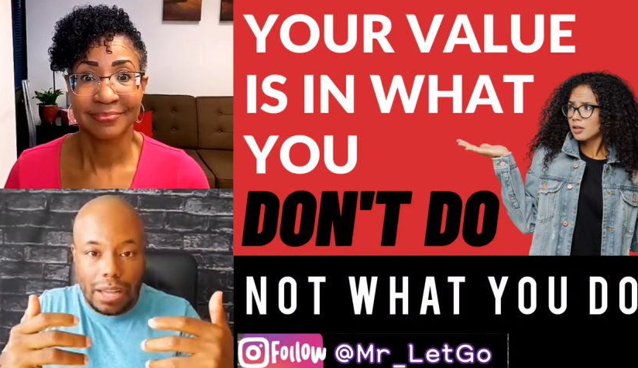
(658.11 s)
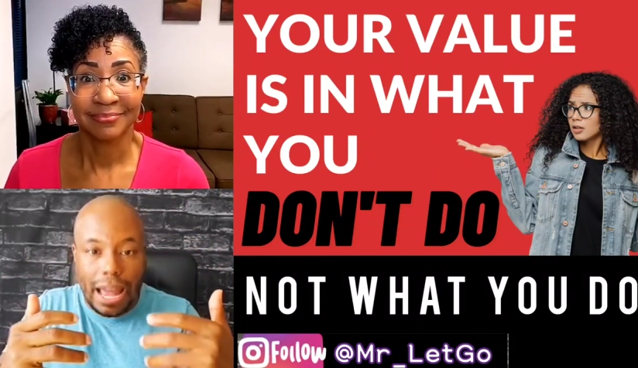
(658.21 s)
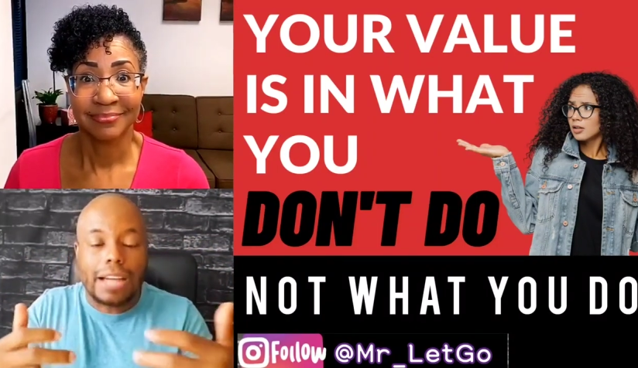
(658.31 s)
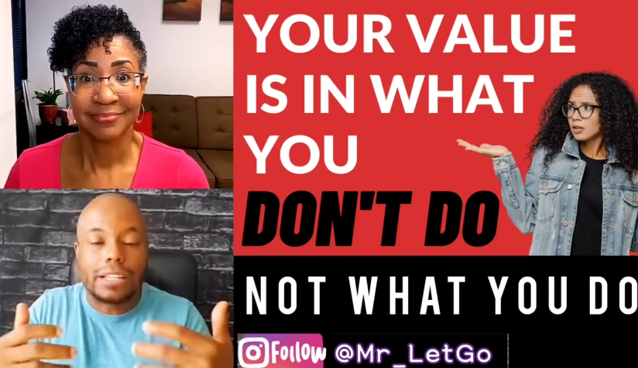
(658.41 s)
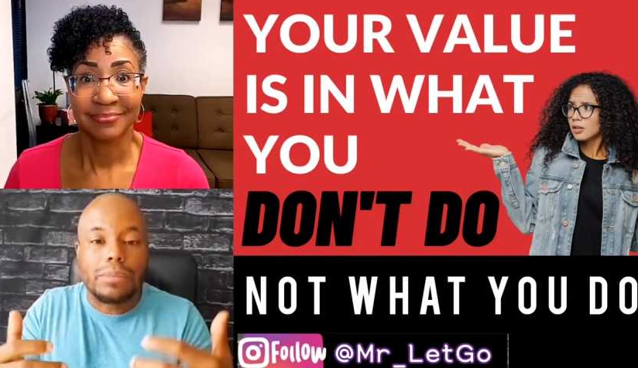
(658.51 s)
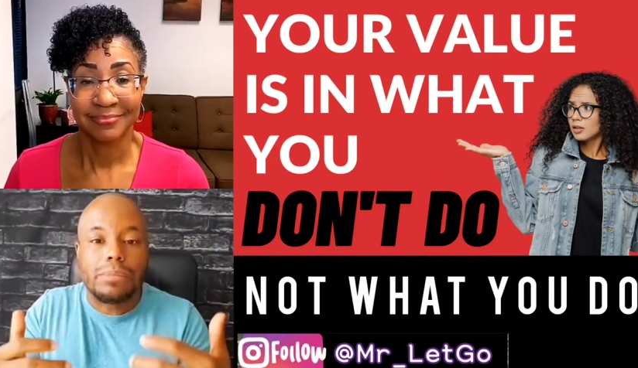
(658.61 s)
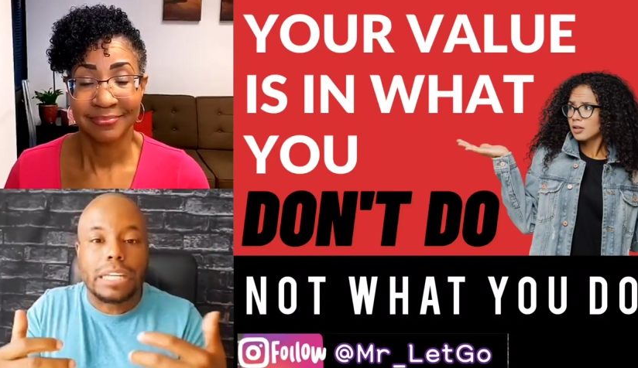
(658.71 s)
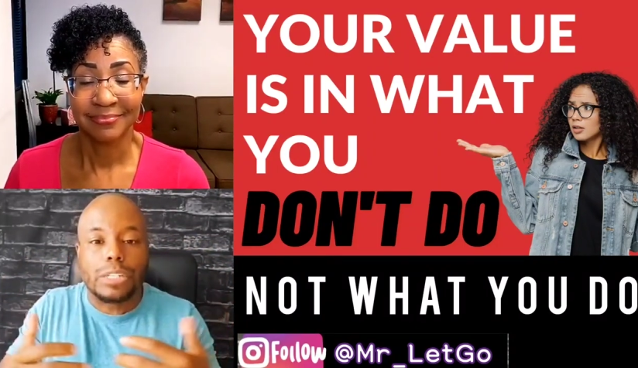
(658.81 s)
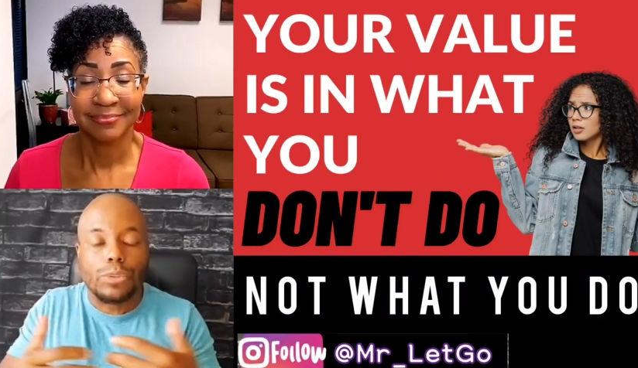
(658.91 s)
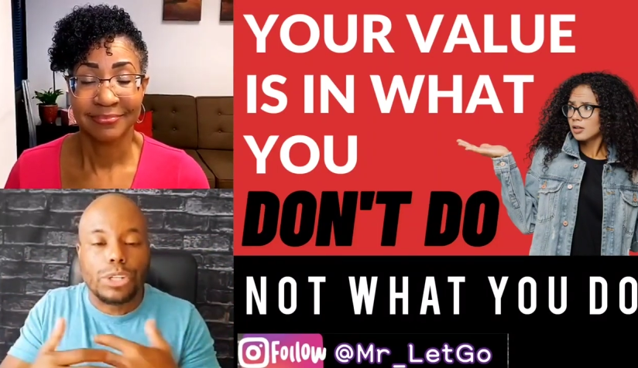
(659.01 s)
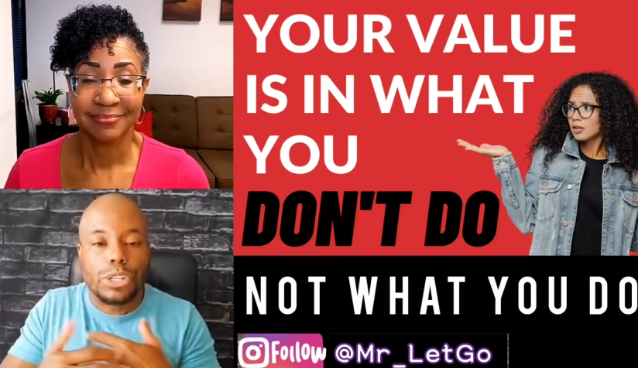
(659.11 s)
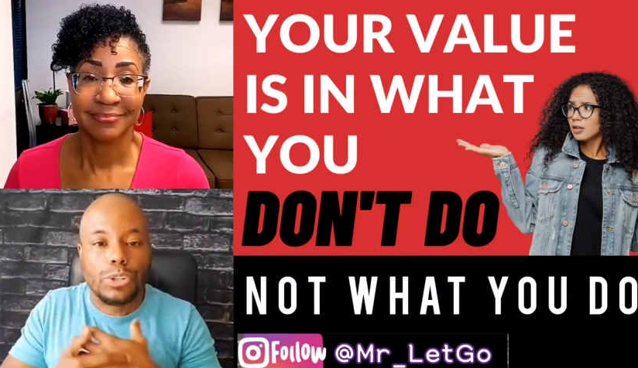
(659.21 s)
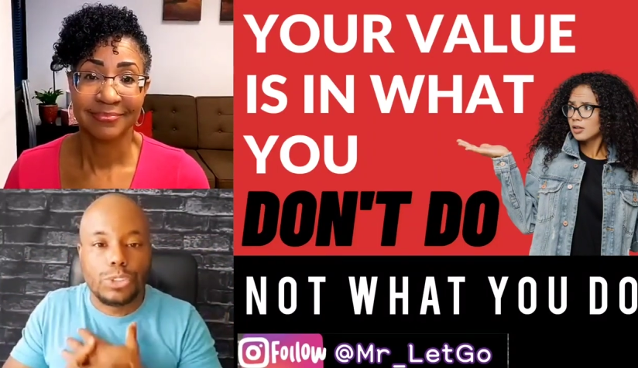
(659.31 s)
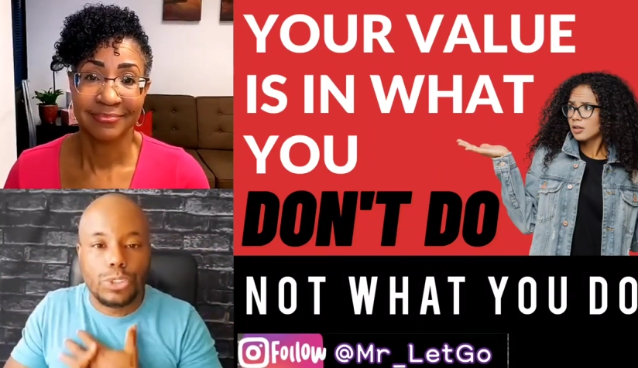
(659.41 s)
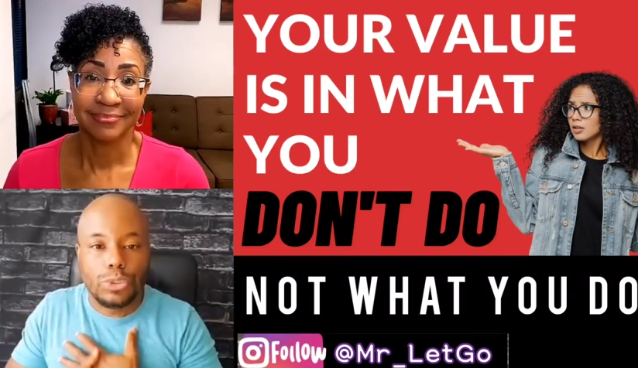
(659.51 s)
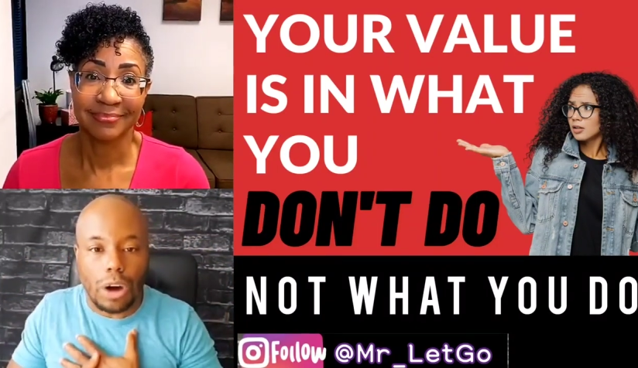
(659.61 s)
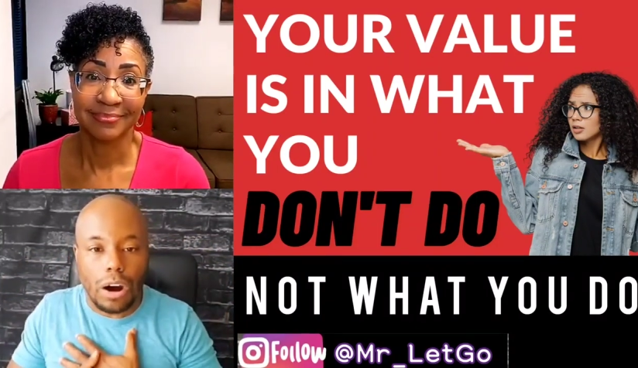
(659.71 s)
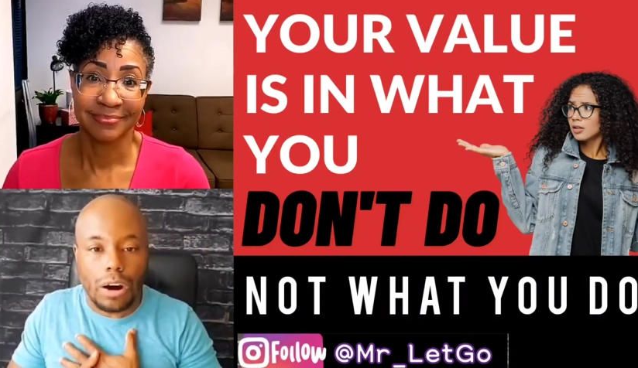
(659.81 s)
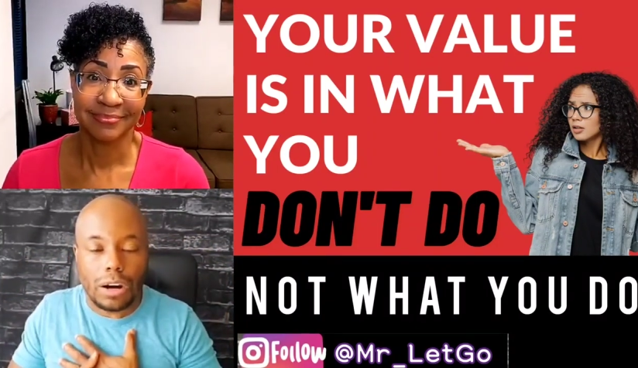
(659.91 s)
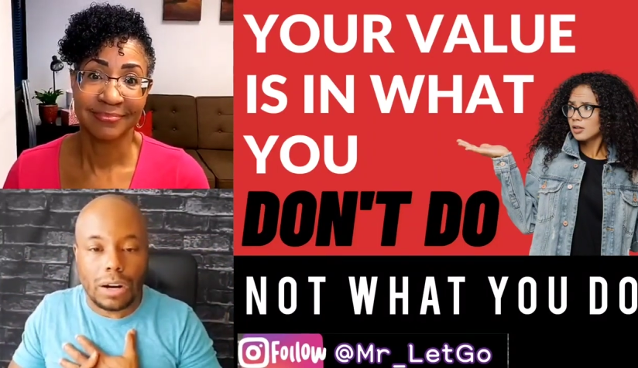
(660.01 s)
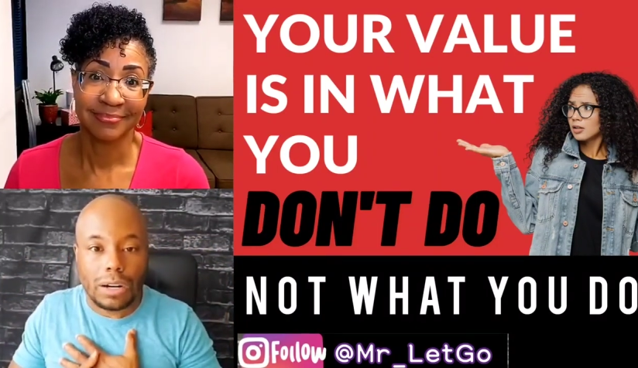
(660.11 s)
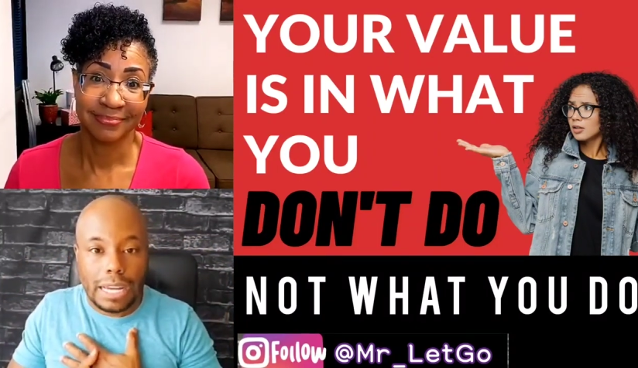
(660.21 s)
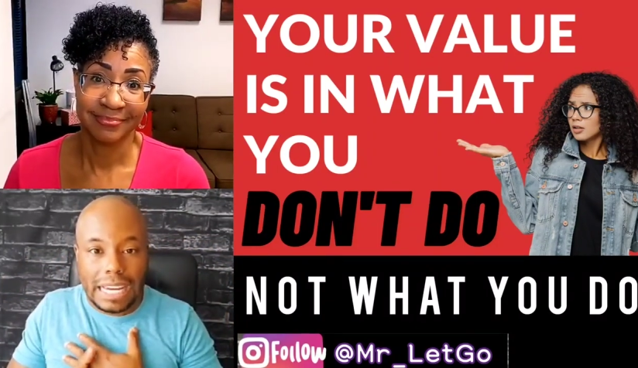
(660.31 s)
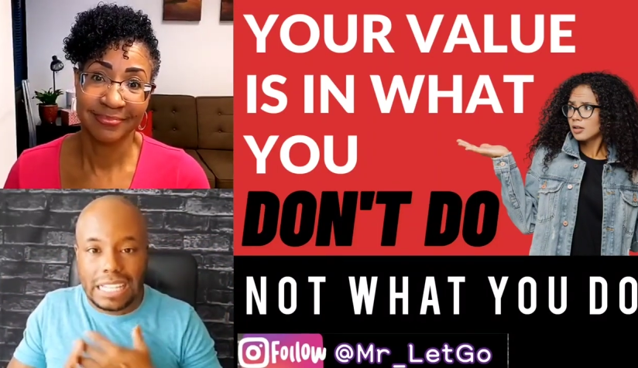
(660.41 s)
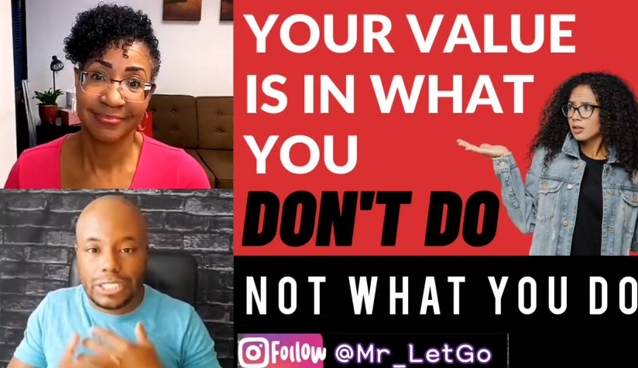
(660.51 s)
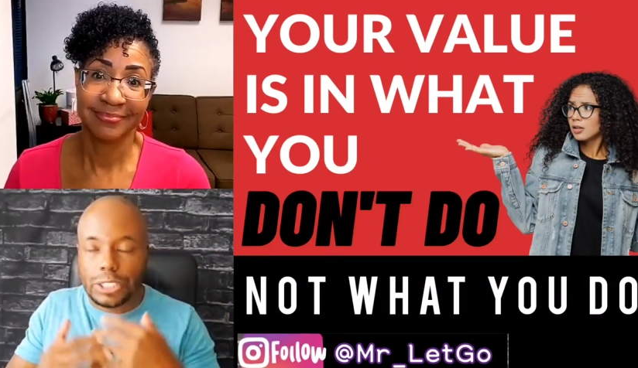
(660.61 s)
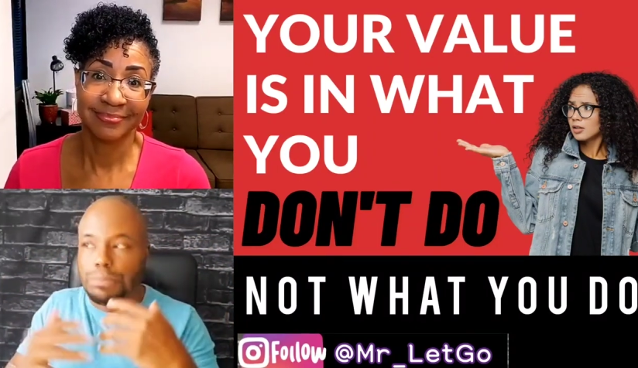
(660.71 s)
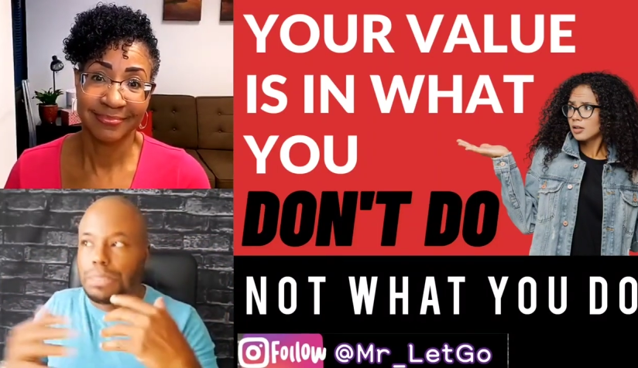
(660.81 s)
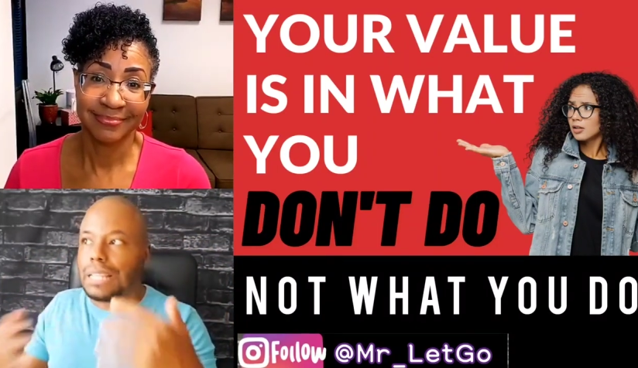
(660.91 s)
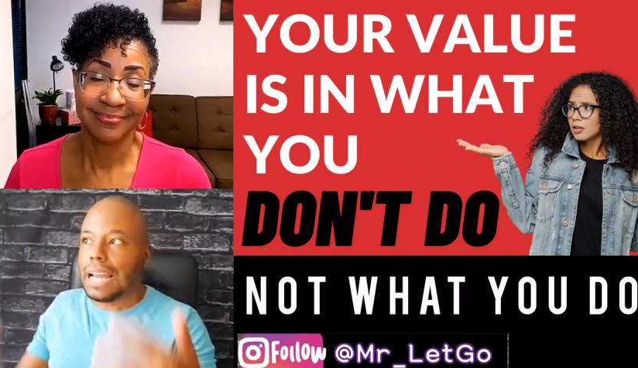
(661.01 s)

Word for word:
Speaker 1: acclimated with who you are and just be like